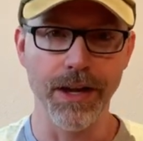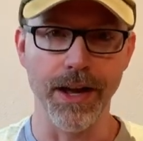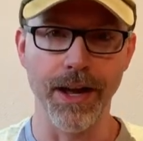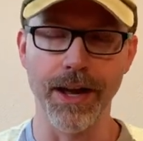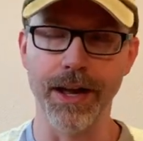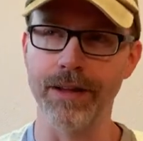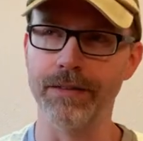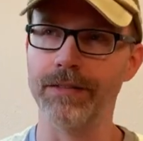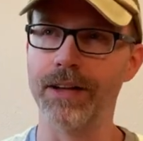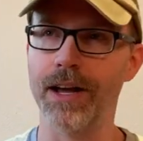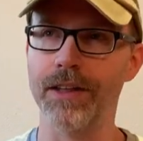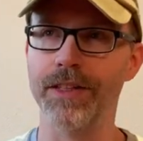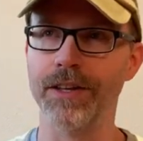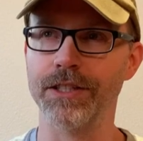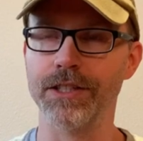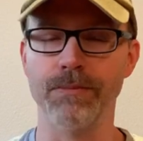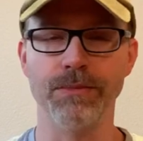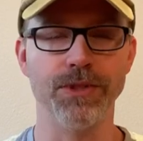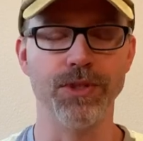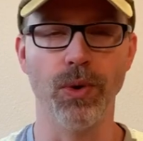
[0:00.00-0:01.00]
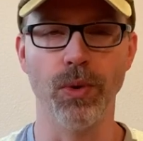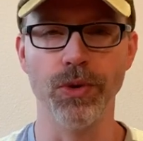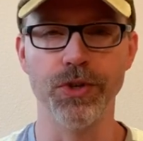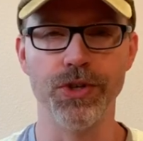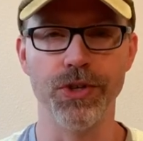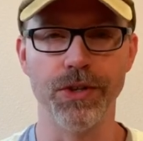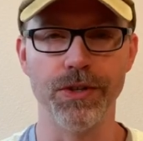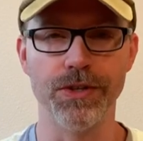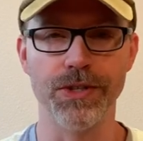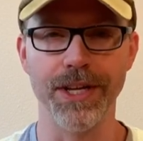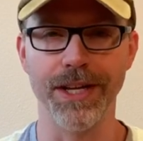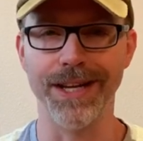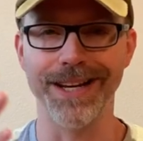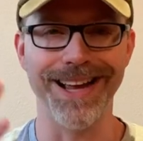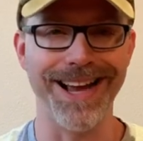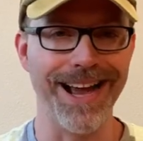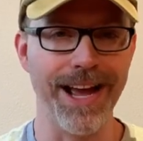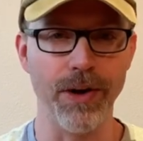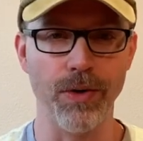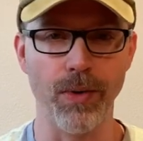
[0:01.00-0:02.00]
Uh, I think some soldiers
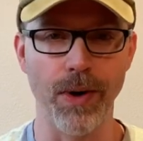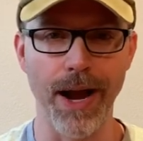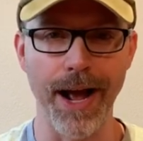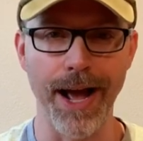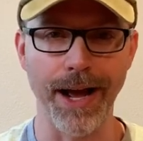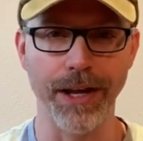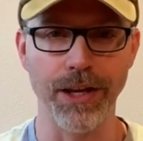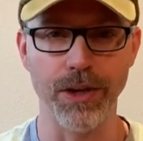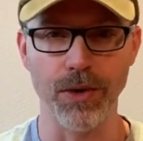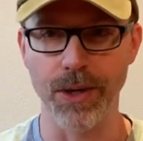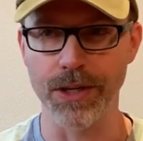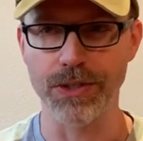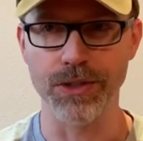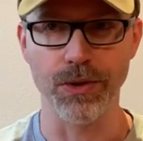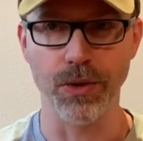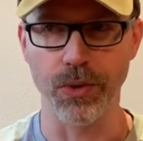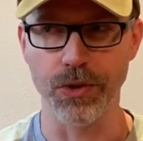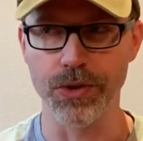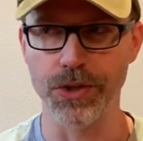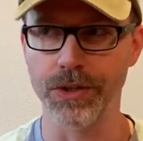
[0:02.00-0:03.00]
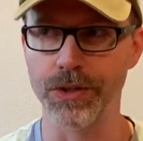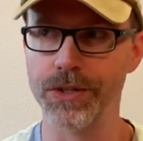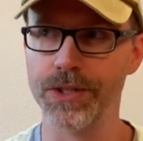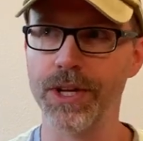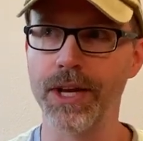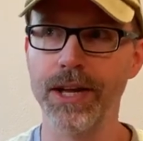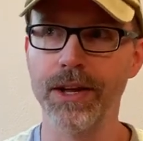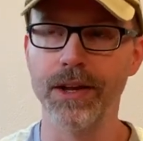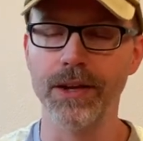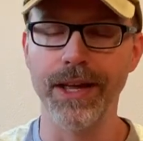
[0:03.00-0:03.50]
in Iraq, U S soldiers,